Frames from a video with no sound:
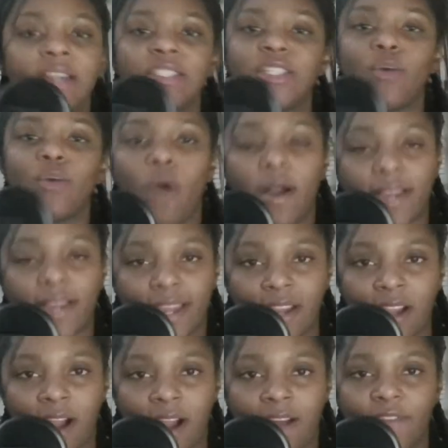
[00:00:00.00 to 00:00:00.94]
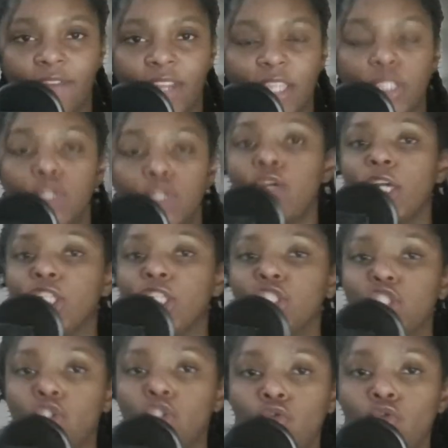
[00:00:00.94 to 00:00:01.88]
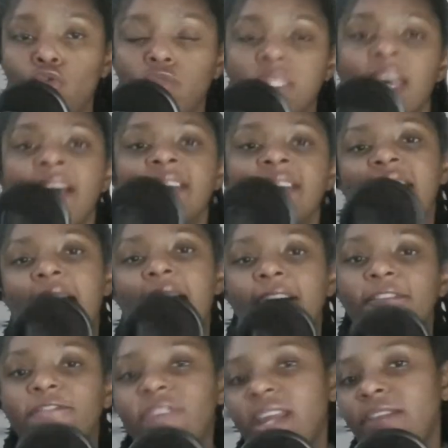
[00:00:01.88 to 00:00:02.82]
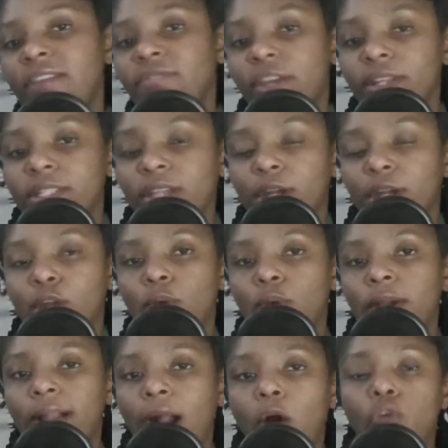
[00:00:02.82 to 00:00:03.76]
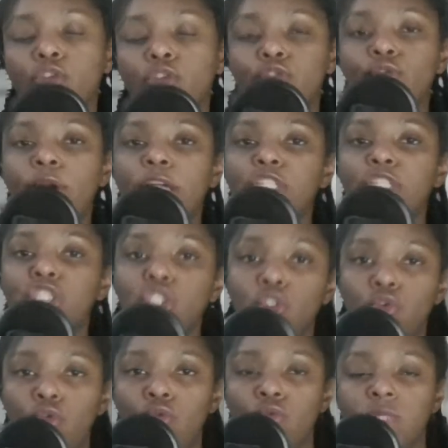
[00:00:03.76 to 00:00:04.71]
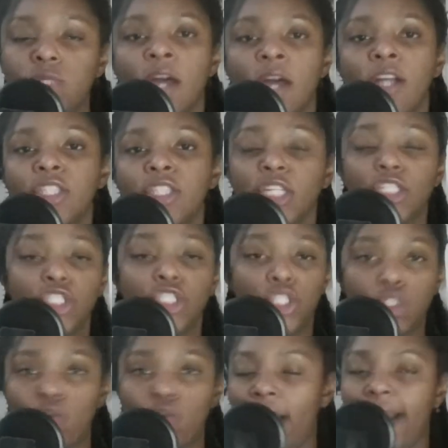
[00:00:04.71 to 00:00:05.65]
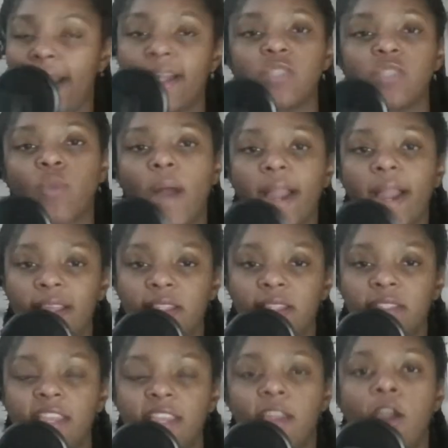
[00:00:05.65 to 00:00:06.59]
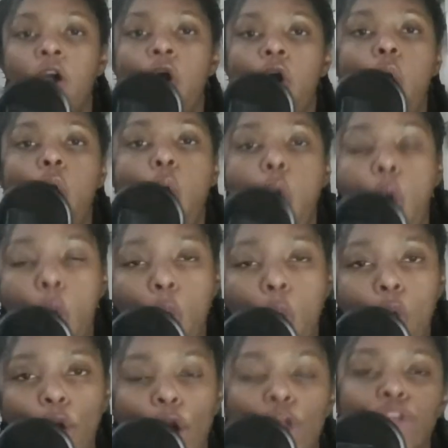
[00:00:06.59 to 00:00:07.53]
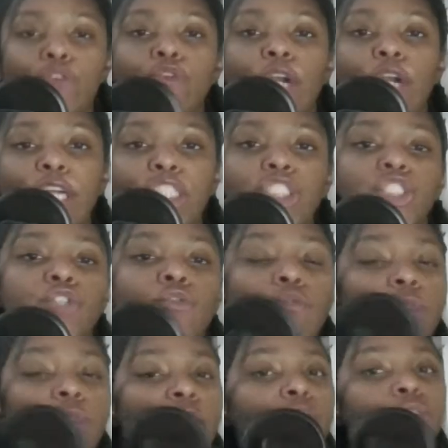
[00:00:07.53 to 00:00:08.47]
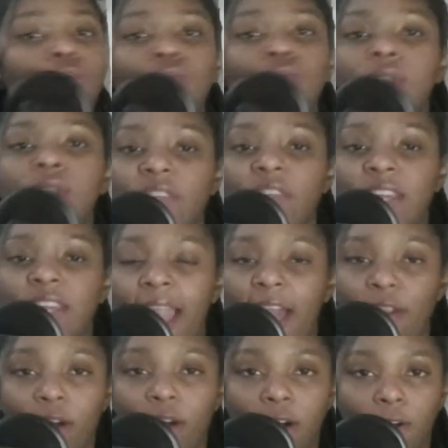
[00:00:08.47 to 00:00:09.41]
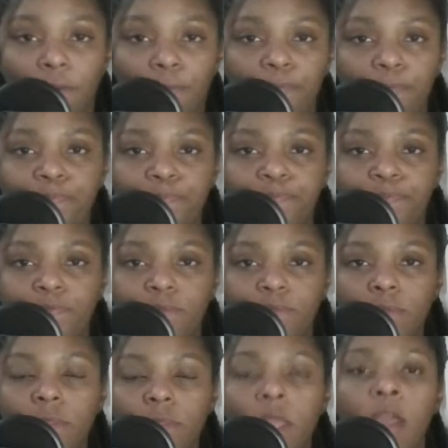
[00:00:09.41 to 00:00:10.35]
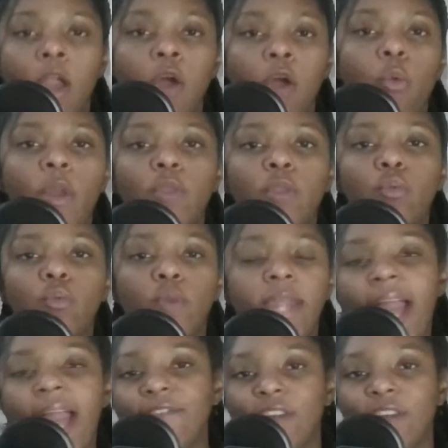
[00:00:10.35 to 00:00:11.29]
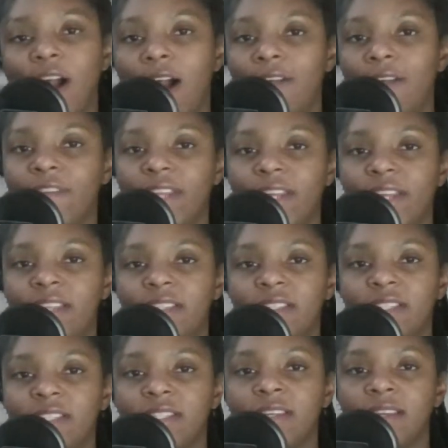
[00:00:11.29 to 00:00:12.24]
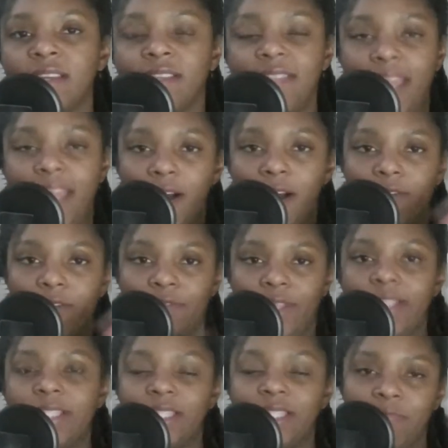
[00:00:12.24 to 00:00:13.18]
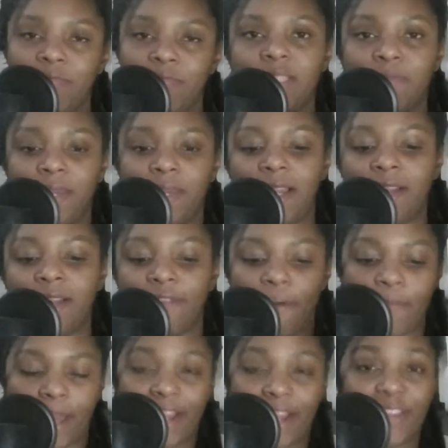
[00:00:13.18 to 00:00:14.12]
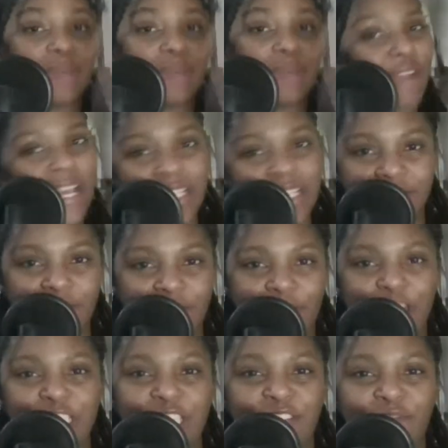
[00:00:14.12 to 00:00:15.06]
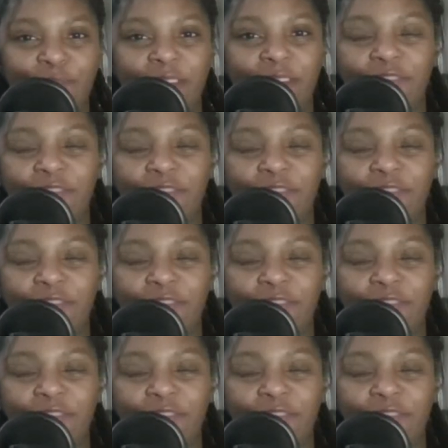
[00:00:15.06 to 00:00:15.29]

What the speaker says: to walk in confidence. You can choose to have faith that it's going to work out. You can choose to do X, Y, and Z, or you can choose to do nothing at all. When we have confidence, now this is me speaking from like the present version of me,